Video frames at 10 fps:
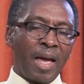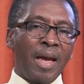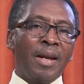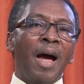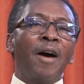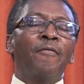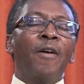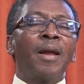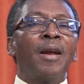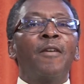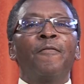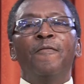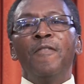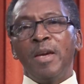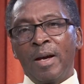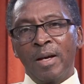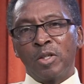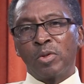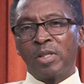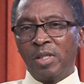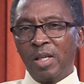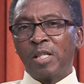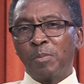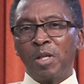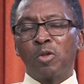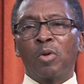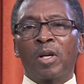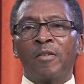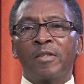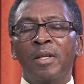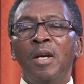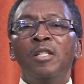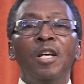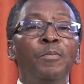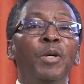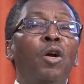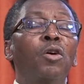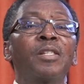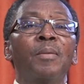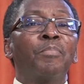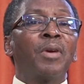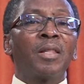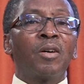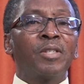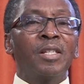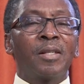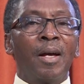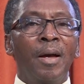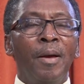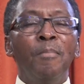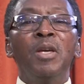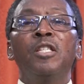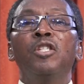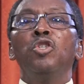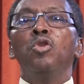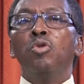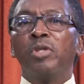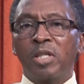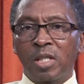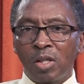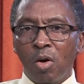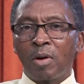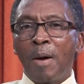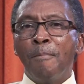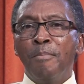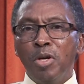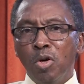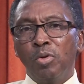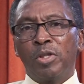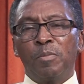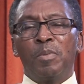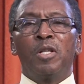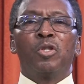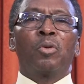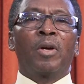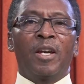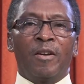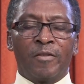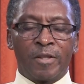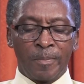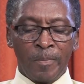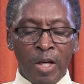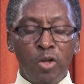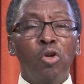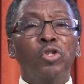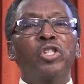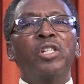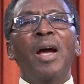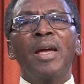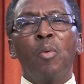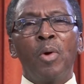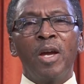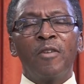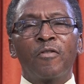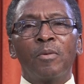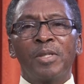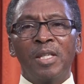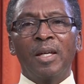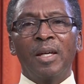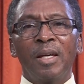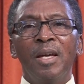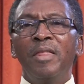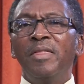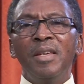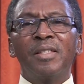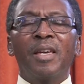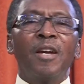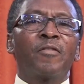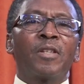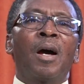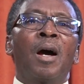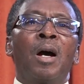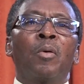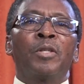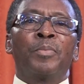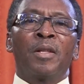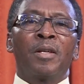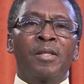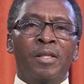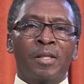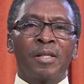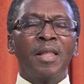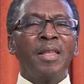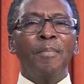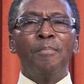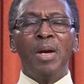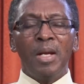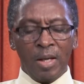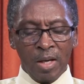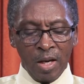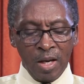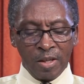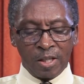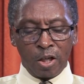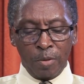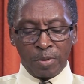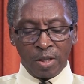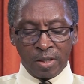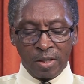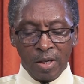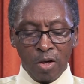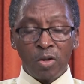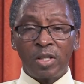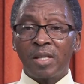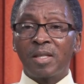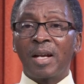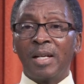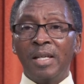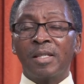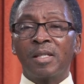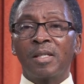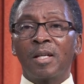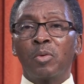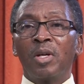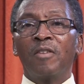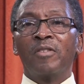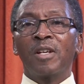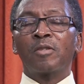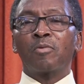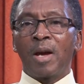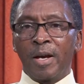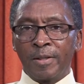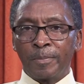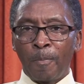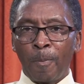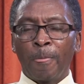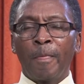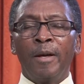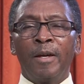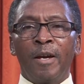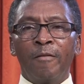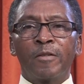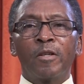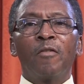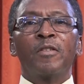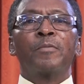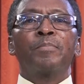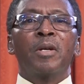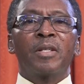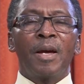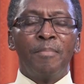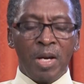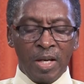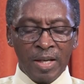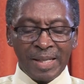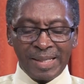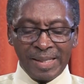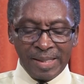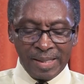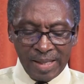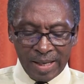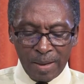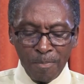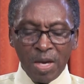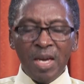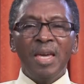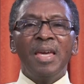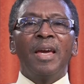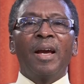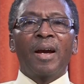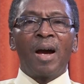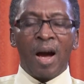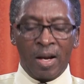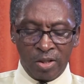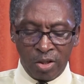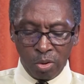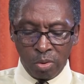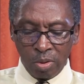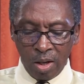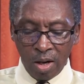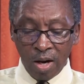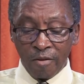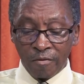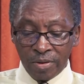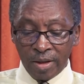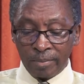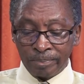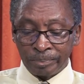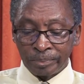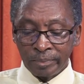and fear to seek spiritual gifts just because some brother or sister misused or abused spiritual gifts. Don't shy away from seeking. These gifts are ours, brothers and sisters. And there are many in the scriptures, not just that list that we have just read. Gifts of the Spirit are many. Seek, be eager to have them.